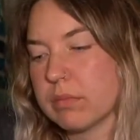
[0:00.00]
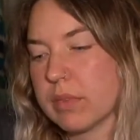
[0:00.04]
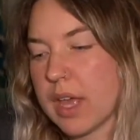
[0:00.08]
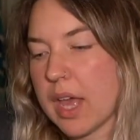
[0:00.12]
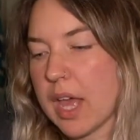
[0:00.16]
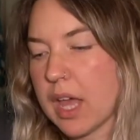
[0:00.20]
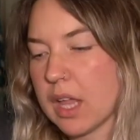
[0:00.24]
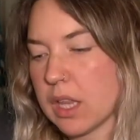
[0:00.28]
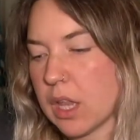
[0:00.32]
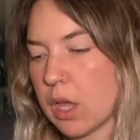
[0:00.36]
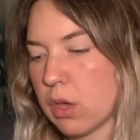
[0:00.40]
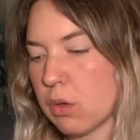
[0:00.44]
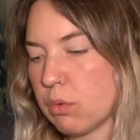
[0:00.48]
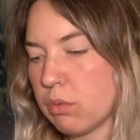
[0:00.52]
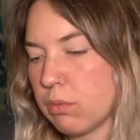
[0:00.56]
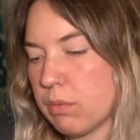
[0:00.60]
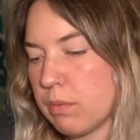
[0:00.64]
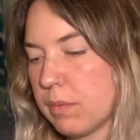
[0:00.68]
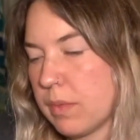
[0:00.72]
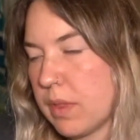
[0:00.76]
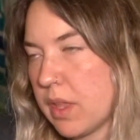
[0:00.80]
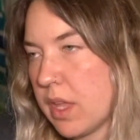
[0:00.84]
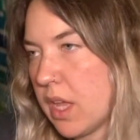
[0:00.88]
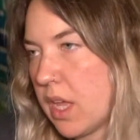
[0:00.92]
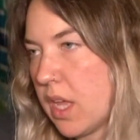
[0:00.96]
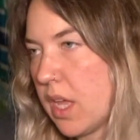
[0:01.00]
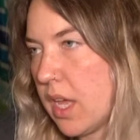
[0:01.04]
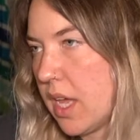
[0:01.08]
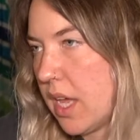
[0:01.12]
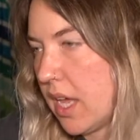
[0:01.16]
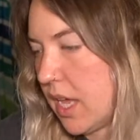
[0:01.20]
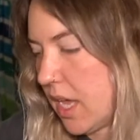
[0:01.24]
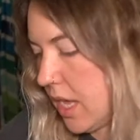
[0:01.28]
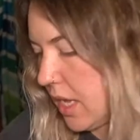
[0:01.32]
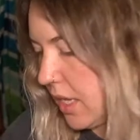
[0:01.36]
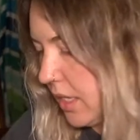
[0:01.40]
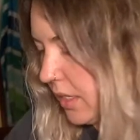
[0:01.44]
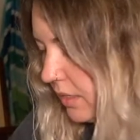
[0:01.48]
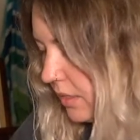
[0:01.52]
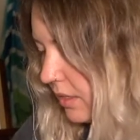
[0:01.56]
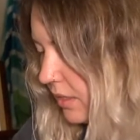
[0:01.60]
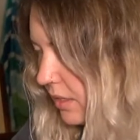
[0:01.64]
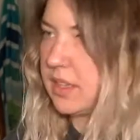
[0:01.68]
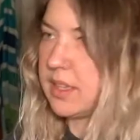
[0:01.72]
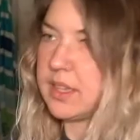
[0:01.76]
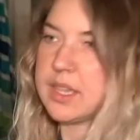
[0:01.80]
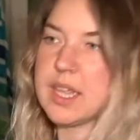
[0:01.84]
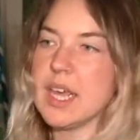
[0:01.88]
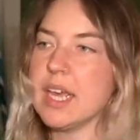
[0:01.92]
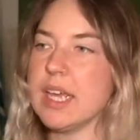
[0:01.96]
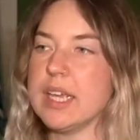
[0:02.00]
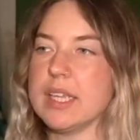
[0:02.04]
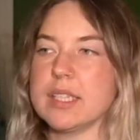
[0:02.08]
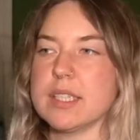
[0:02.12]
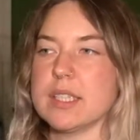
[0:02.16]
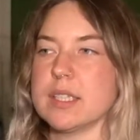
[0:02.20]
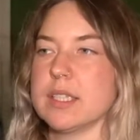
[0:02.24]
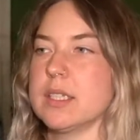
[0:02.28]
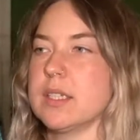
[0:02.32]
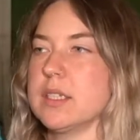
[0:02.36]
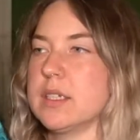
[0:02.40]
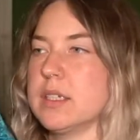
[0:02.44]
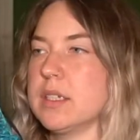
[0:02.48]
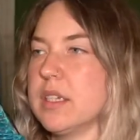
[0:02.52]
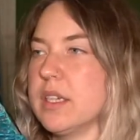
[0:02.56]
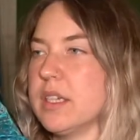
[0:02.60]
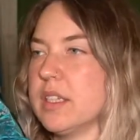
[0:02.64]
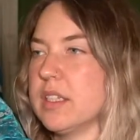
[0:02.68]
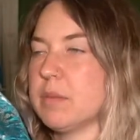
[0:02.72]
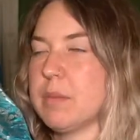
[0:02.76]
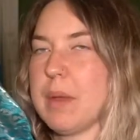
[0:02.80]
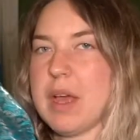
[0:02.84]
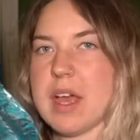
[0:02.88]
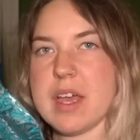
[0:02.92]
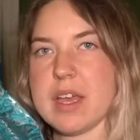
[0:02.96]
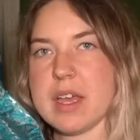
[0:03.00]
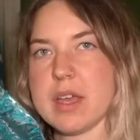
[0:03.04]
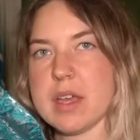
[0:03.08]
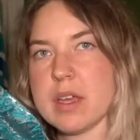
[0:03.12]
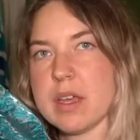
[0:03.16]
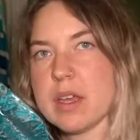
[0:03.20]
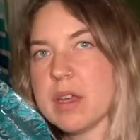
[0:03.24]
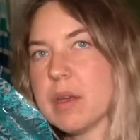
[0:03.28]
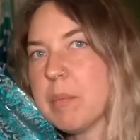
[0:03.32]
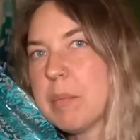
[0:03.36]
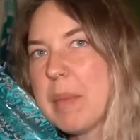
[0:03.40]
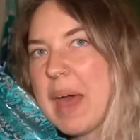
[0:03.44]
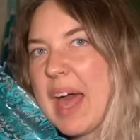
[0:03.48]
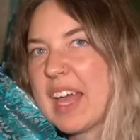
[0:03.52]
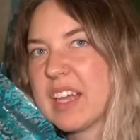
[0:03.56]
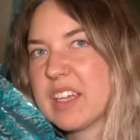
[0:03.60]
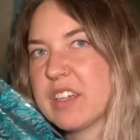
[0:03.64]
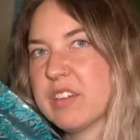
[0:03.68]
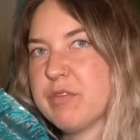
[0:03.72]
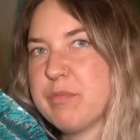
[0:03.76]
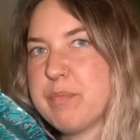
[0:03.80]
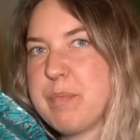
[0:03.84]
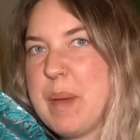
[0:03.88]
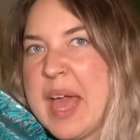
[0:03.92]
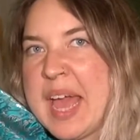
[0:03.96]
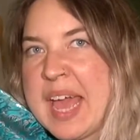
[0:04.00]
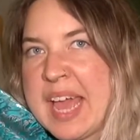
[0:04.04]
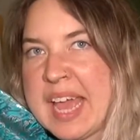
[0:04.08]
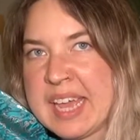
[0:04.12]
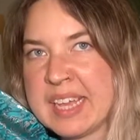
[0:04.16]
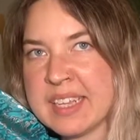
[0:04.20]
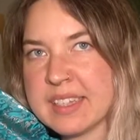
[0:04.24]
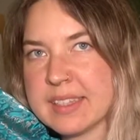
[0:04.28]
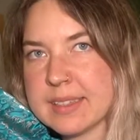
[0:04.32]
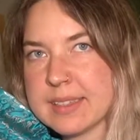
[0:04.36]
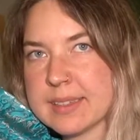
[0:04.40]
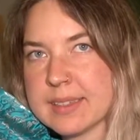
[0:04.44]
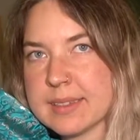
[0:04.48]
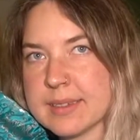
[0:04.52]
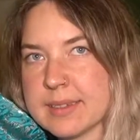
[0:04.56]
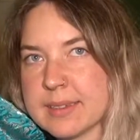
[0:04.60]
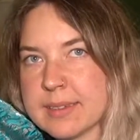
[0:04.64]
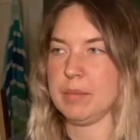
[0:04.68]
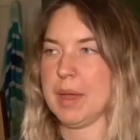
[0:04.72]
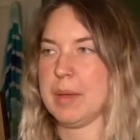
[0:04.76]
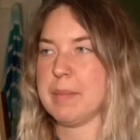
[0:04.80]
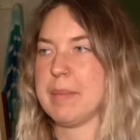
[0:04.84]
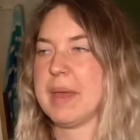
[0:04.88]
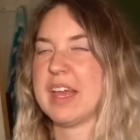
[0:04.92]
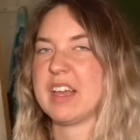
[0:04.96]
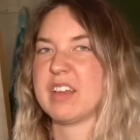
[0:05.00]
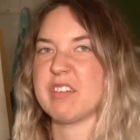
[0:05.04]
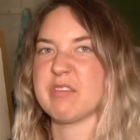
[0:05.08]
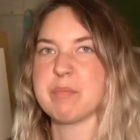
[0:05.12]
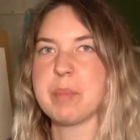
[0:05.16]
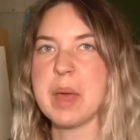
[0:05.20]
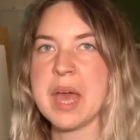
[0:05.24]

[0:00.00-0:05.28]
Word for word: Hello. And this is my bag of paints. My bag of